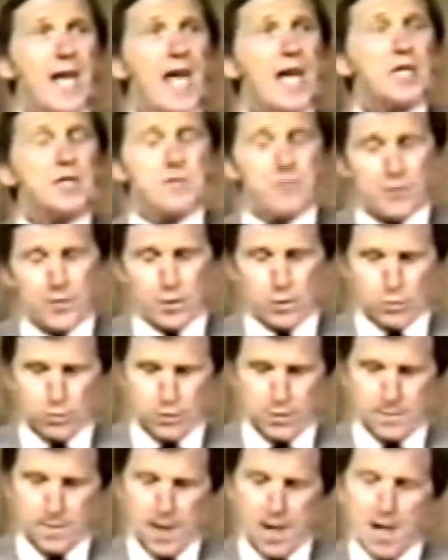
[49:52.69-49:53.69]
as food.
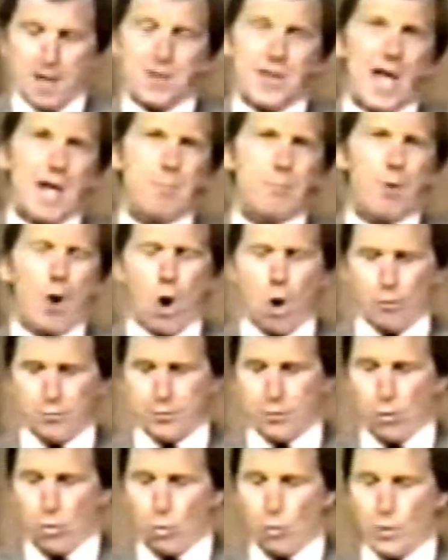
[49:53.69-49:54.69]
They both
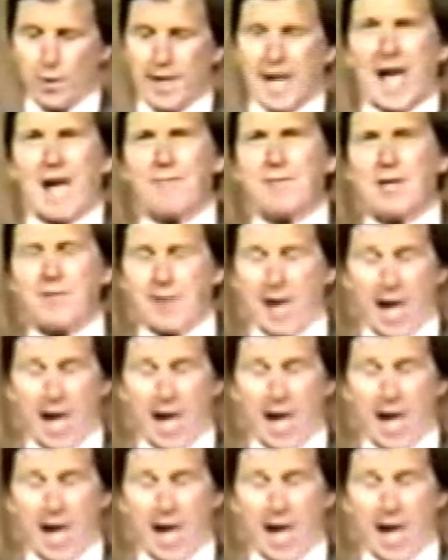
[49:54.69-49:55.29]
would have